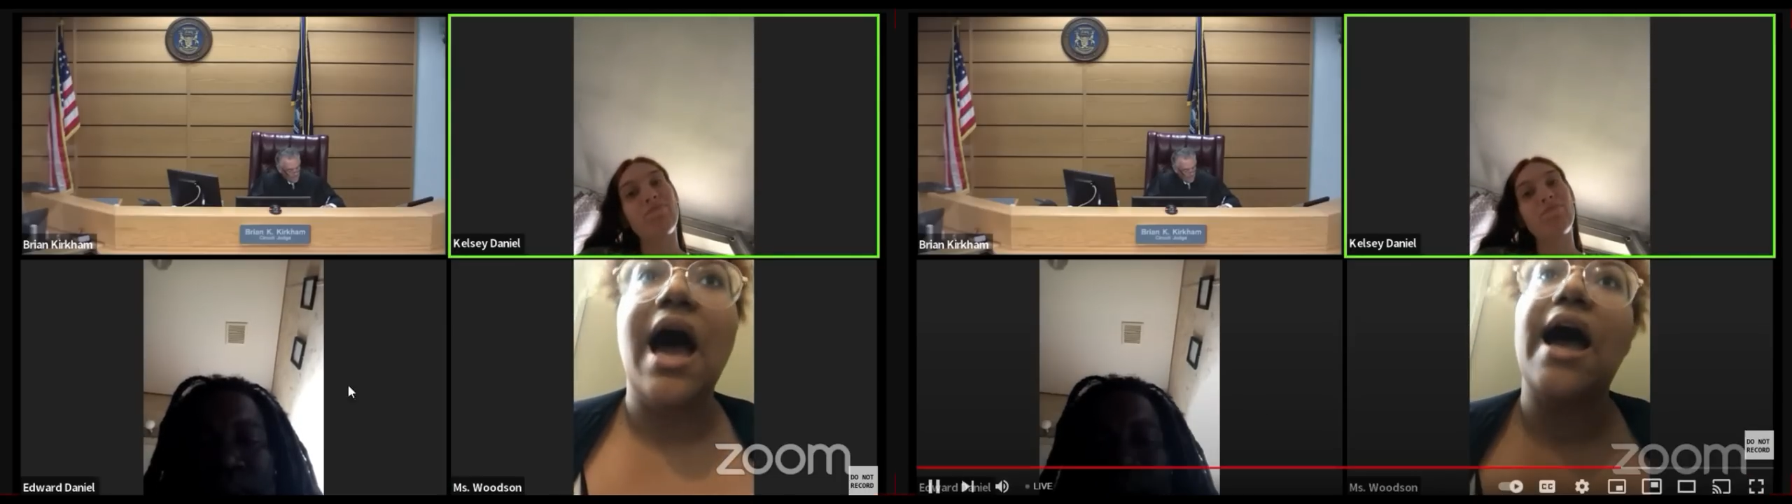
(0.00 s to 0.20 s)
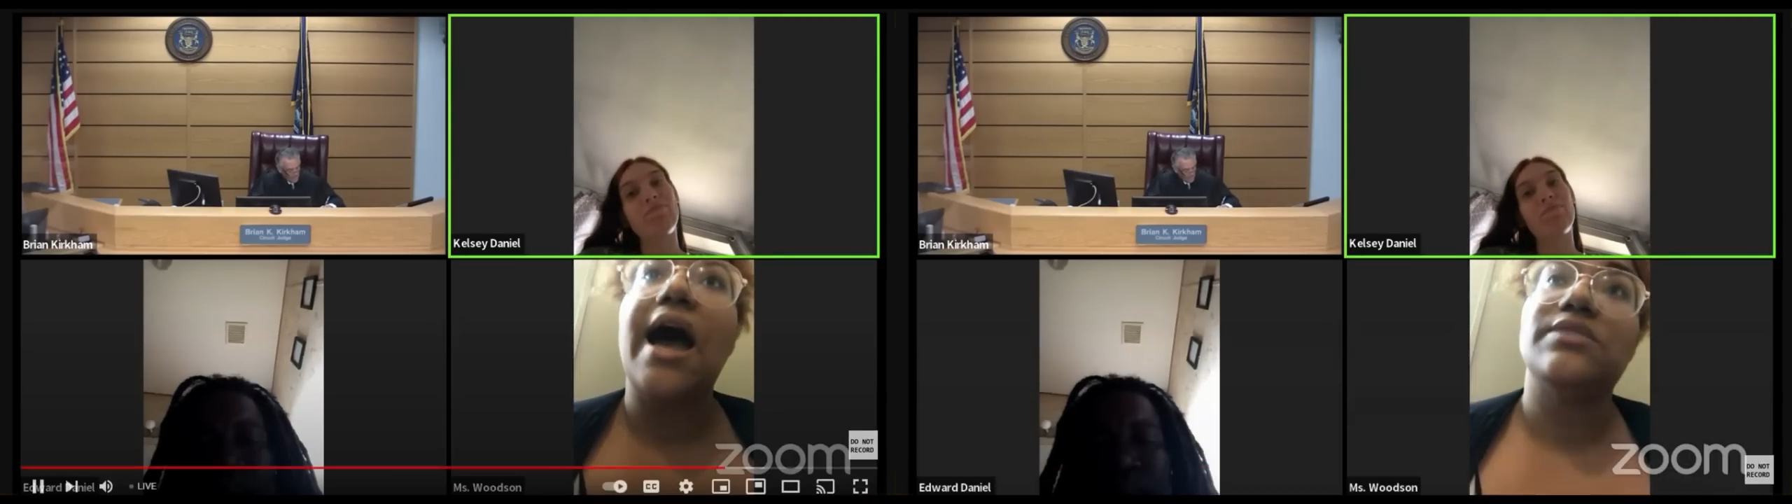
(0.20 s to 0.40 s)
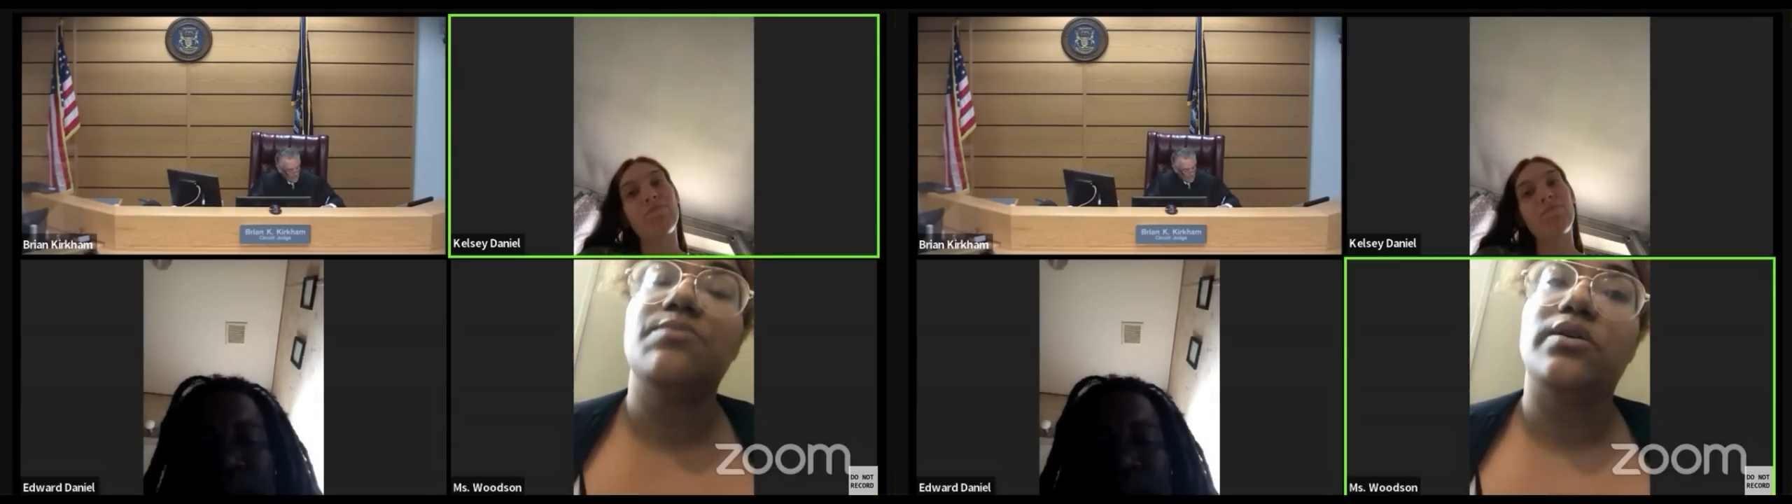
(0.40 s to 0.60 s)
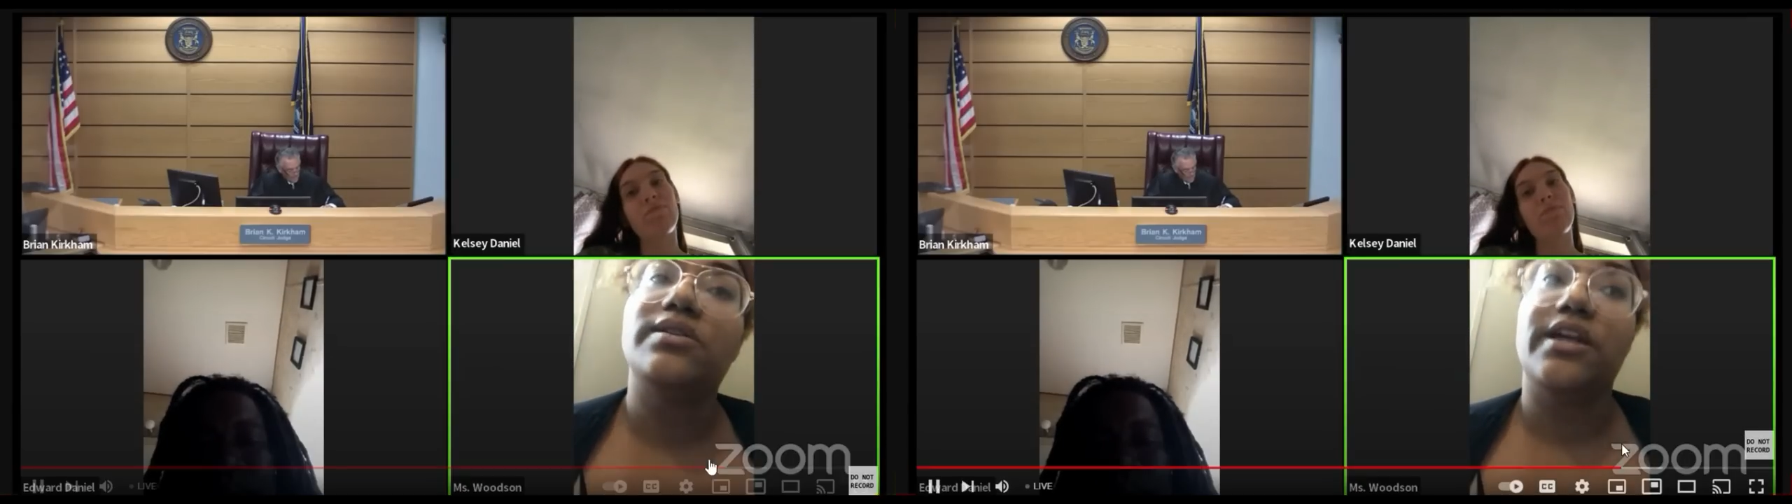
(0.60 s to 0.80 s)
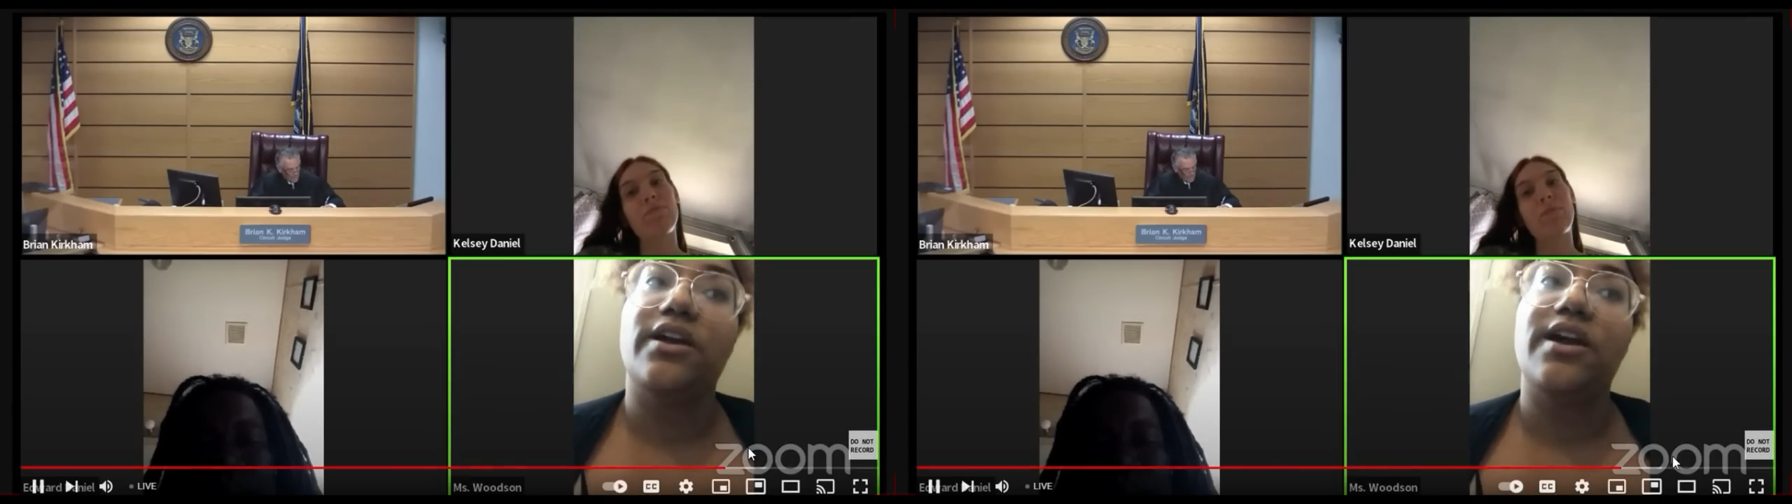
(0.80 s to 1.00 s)
I smoke
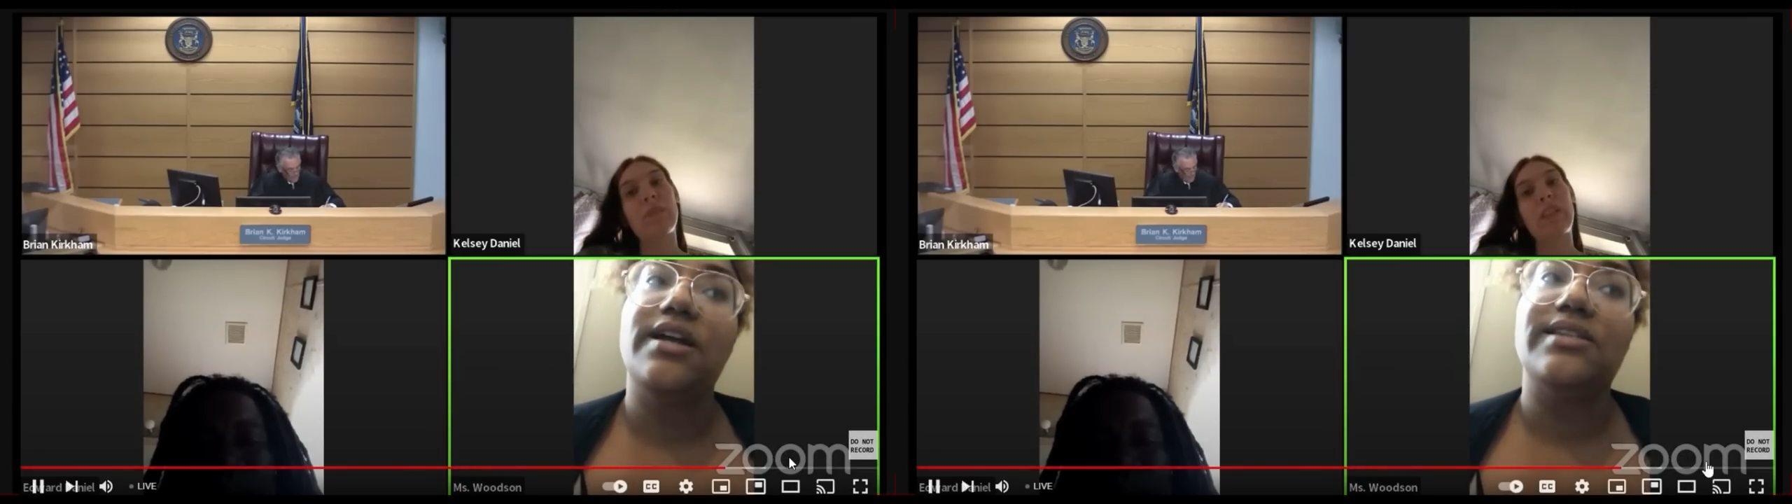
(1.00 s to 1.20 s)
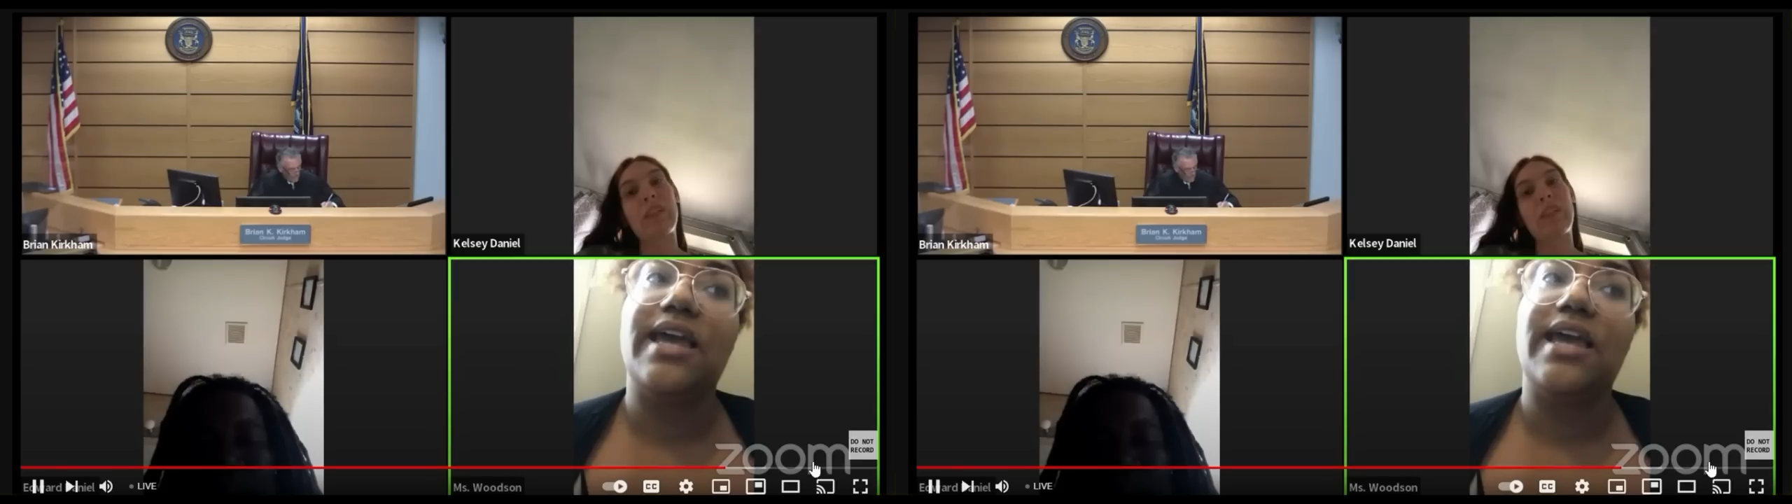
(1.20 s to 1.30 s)
cigarettes